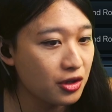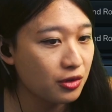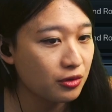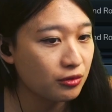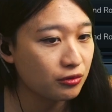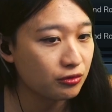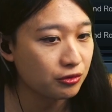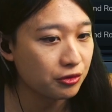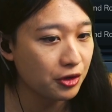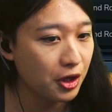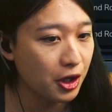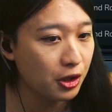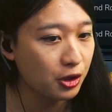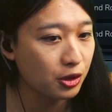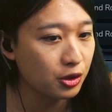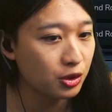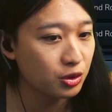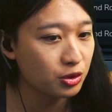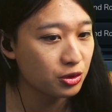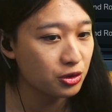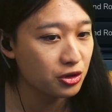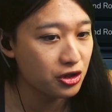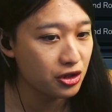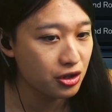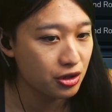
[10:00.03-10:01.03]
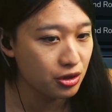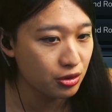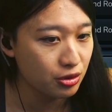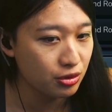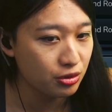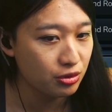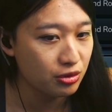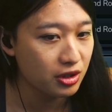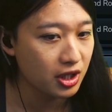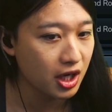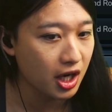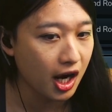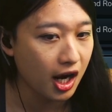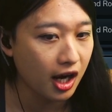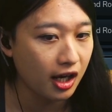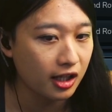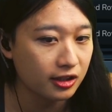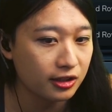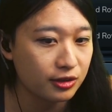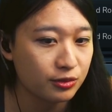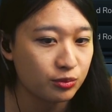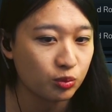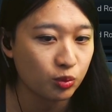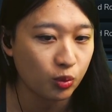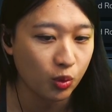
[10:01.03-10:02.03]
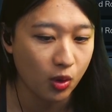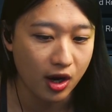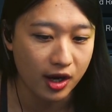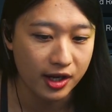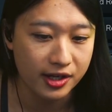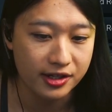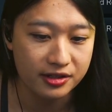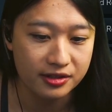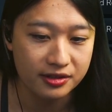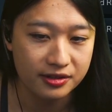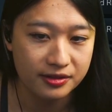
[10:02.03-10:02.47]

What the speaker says: row 2, column 1.